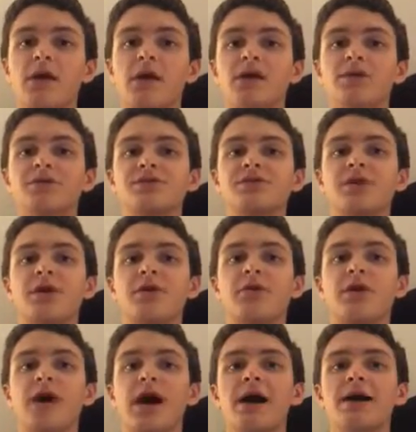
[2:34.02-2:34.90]
And
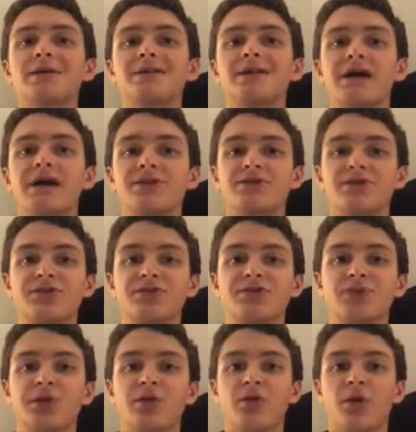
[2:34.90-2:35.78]
so as Hester
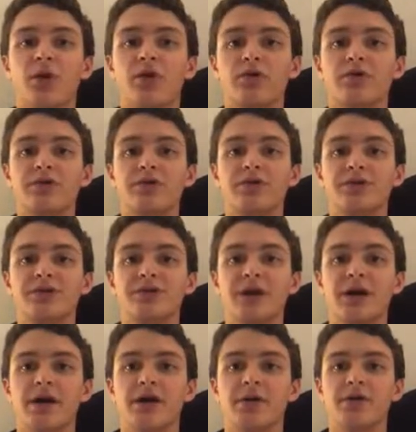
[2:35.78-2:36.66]
is being walked through the
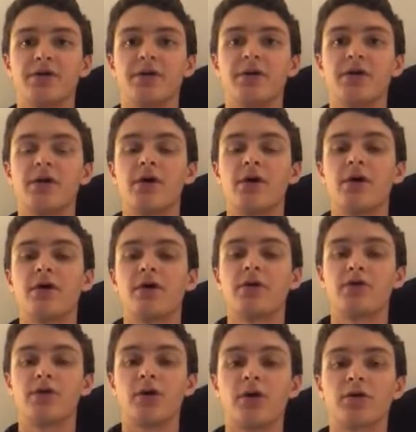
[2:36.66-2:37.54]
town,
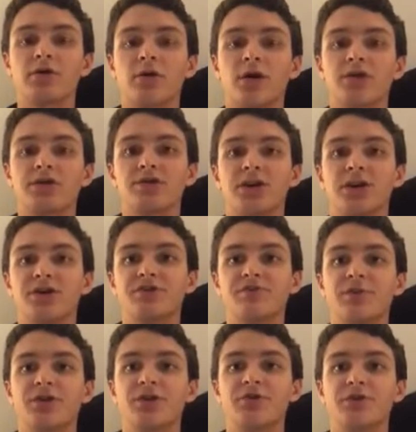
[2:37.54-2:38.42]
her long lost
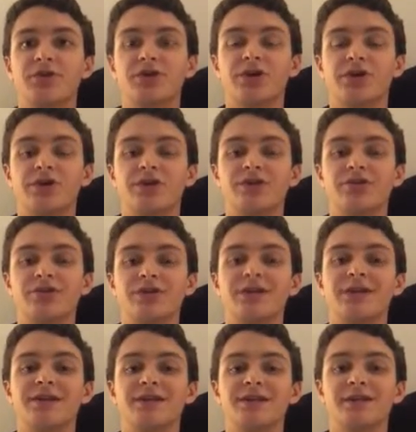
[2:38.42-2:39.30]
husband returns
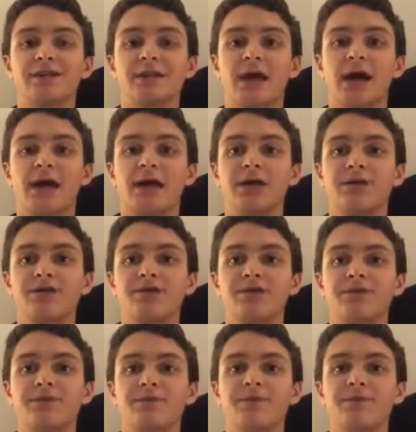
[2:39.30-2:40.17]
in
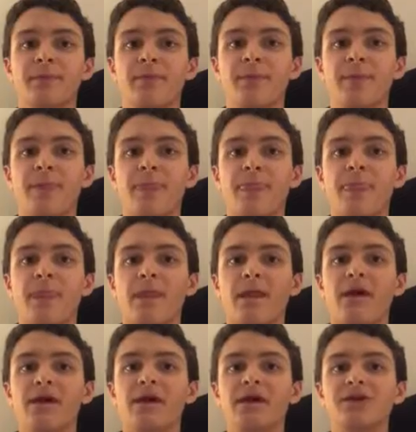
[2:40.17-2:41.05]
disguise.
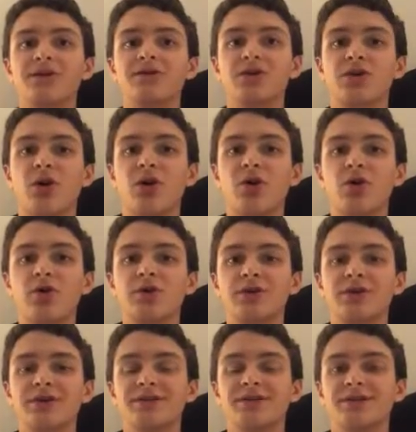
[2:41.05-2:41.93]
His
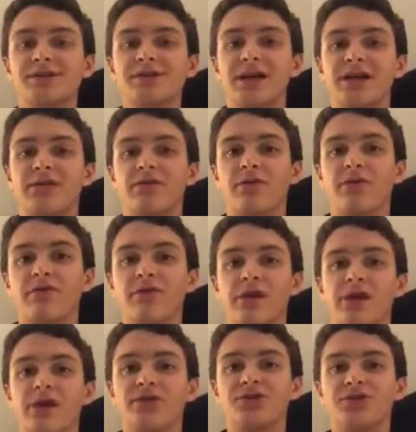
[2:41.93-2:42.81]
goal is to take
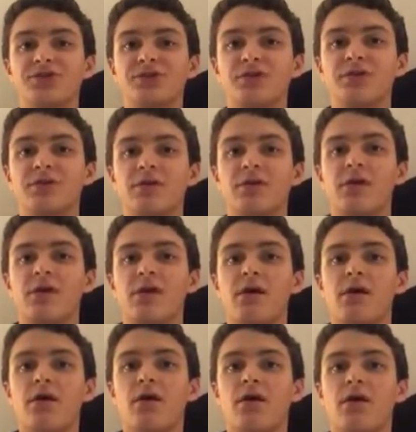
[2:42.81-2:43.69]
revenge
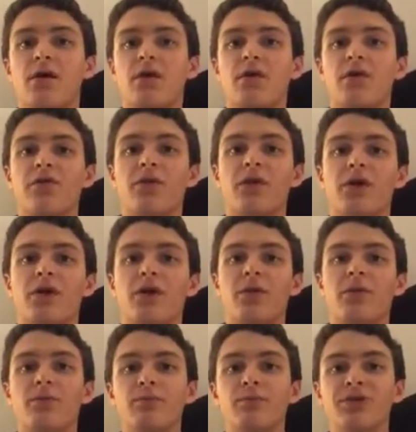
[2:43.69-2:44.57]
on the
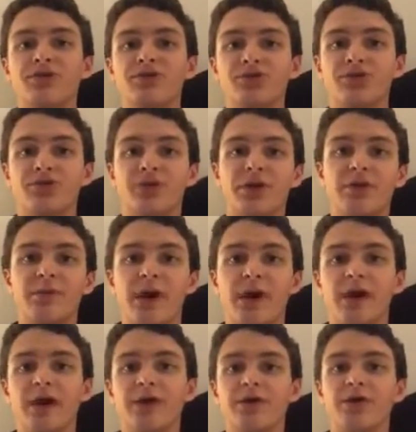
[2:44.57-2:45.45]
mystery
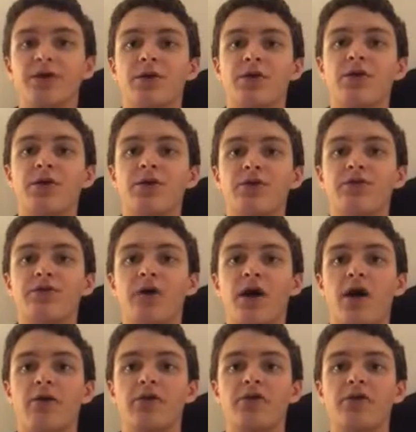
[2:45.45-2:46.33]
man who
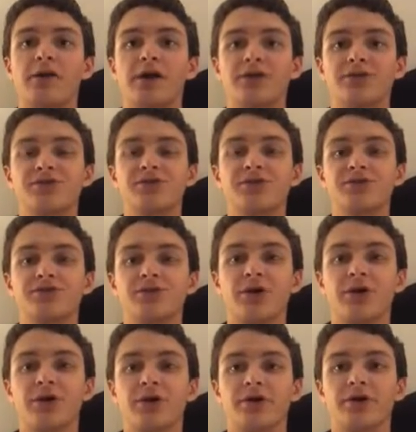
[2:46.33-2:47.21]
fathered Hester's
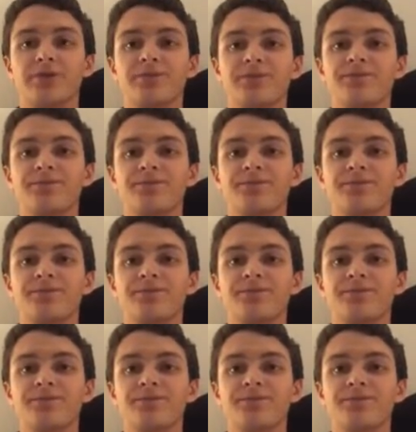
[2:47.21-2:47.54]
daughter.